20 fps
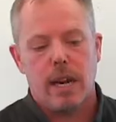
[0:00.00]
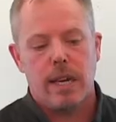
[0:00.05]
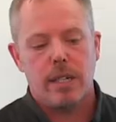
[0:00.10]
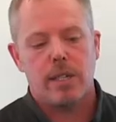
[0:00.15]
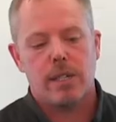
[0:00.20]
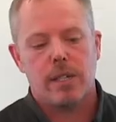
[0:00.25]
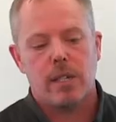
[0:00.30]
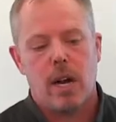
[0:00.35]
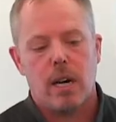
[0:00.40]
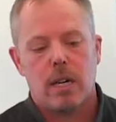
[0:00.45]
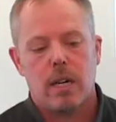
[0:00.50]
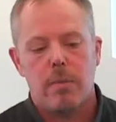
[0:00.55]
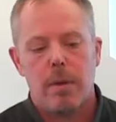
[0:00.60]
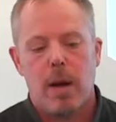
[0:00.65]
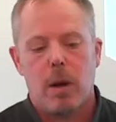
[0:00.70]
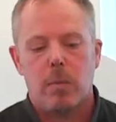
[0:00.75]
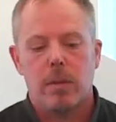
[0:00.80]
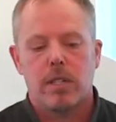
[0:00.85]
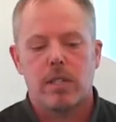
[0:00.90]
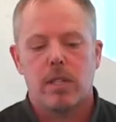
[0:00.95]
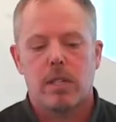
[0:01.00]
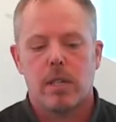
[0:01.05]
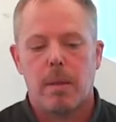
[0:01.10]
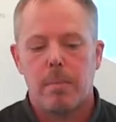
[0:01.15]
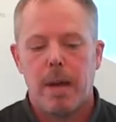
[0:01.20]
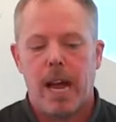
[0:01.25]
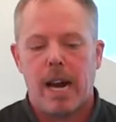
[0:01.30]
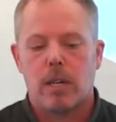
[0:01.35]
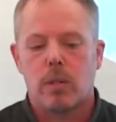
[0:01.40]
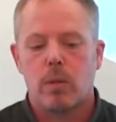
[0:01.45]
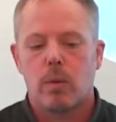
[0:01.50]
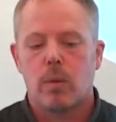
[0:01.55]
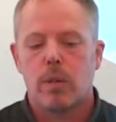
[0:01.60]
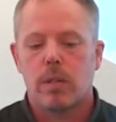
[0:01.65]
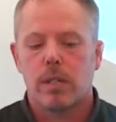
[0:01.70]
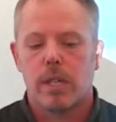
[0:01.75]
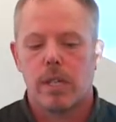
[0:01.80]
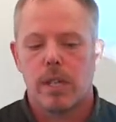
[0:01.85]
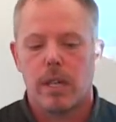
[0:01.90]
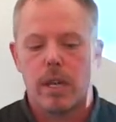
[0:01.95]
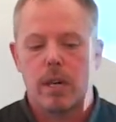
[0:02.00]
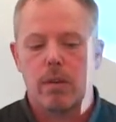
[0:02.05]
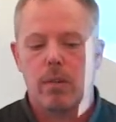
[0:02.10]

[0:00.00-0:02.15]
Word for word: that I just talked about, which is the backdoors and the